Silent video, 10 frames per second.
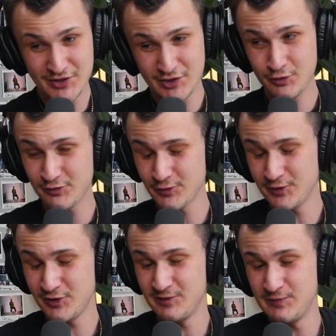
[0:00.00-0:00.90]
GOAT for
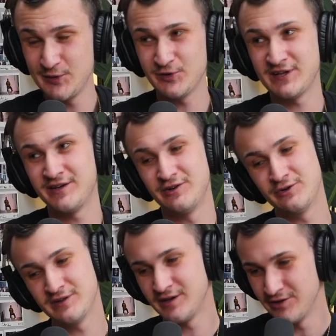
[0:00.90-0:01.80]
real, and people that know,
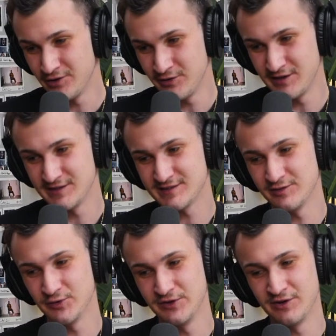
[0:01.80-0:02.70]
and it's like
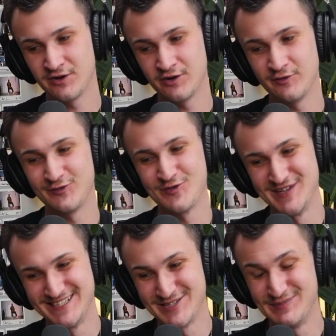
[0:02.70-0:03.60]
really hard for
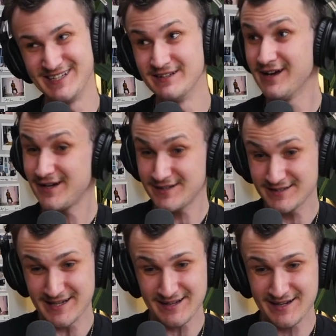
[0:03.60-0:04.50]
me to be. Nah,
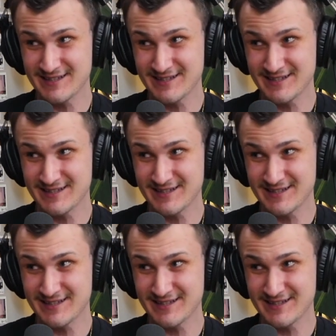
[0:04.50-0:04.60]
dead ass.